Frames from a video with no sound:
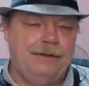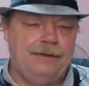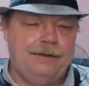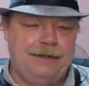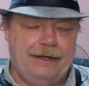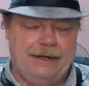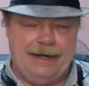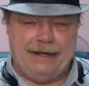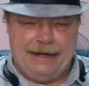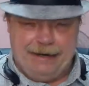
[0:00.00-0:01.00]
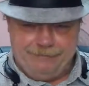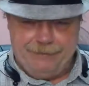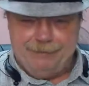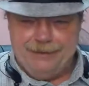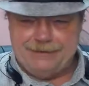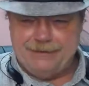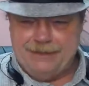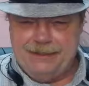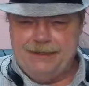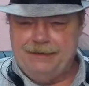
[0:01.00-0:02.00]
Not every piece
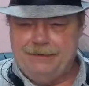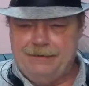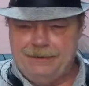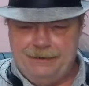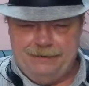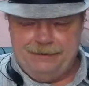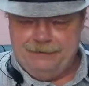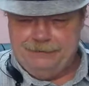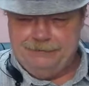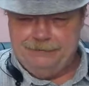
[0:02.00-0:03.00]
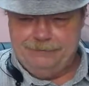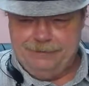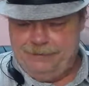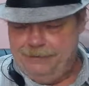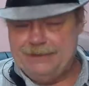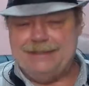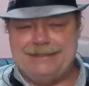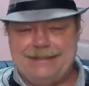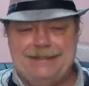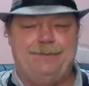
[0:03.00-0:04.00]
of gear, there isn't a
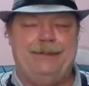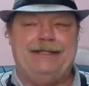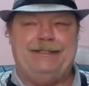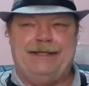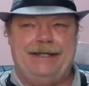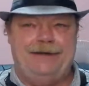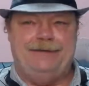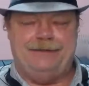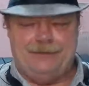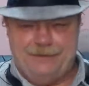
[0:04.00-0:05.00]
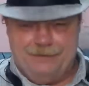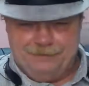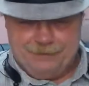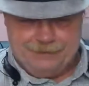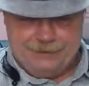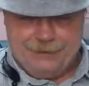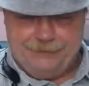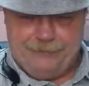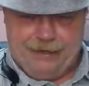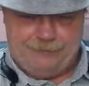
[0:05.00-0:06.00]
single piece of gear that's universally
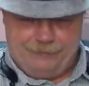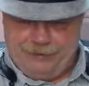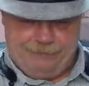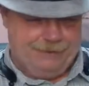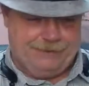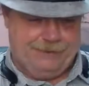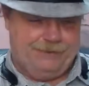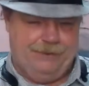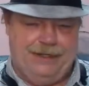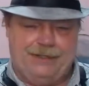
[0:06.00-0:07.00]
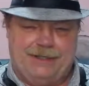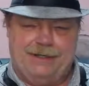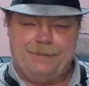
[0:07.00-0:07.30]
correct for every situation.